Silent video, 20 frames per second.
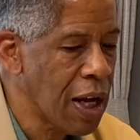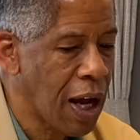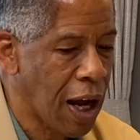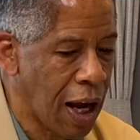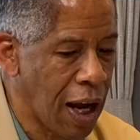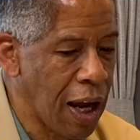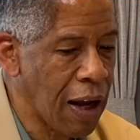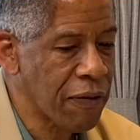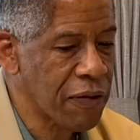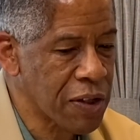I
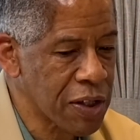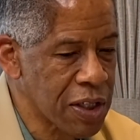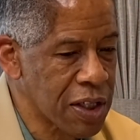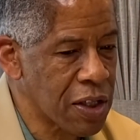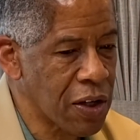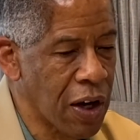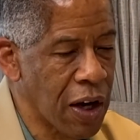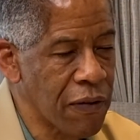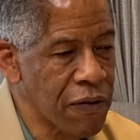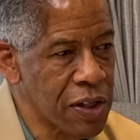have to see her.
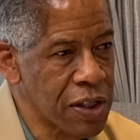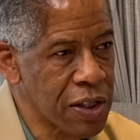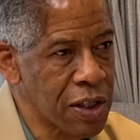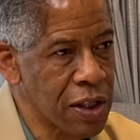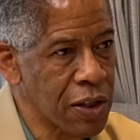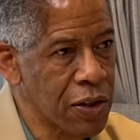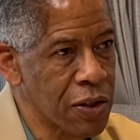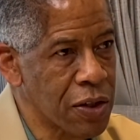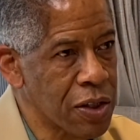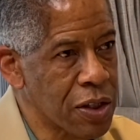I haven't seen
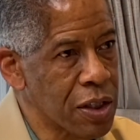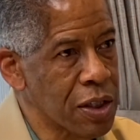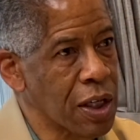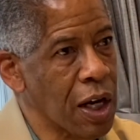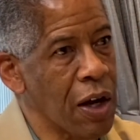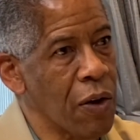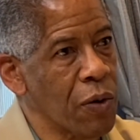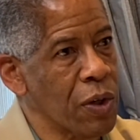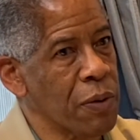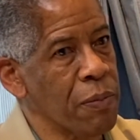her since. I
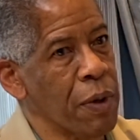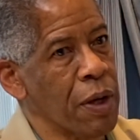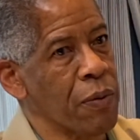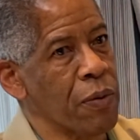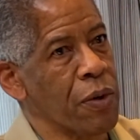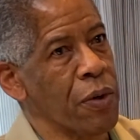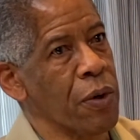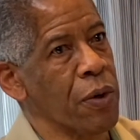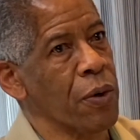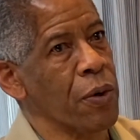only met
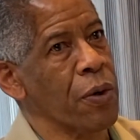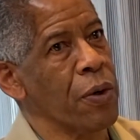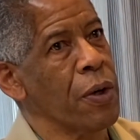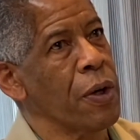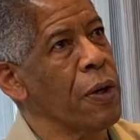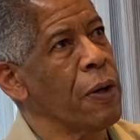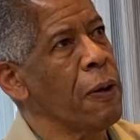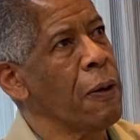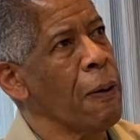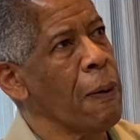her,
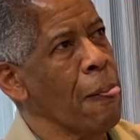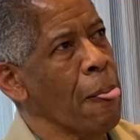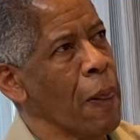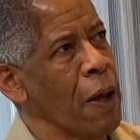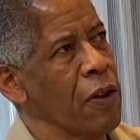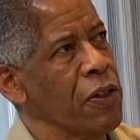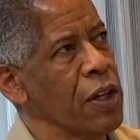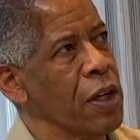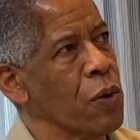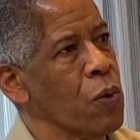I
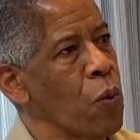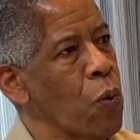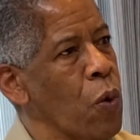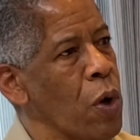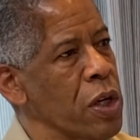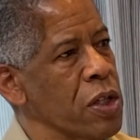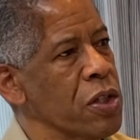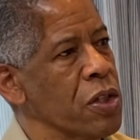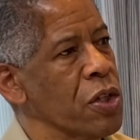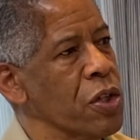think,
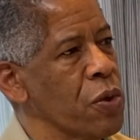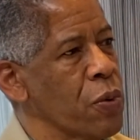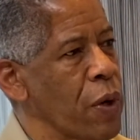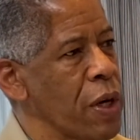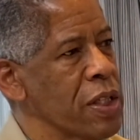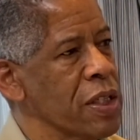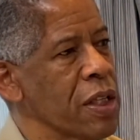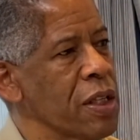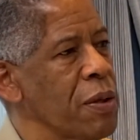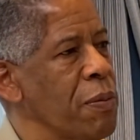once or
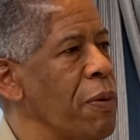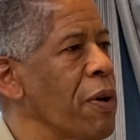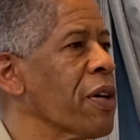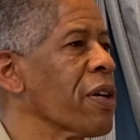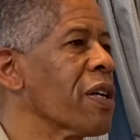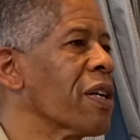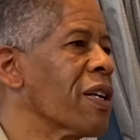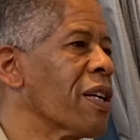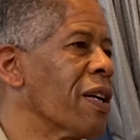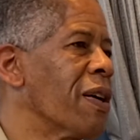twice at the American
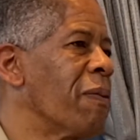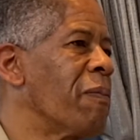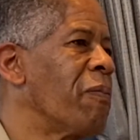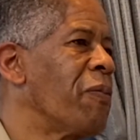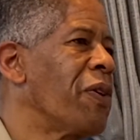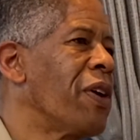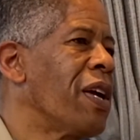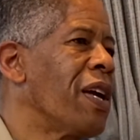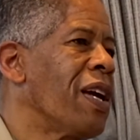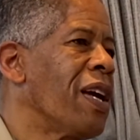Club.
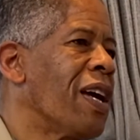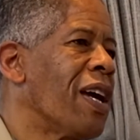Uh-huh.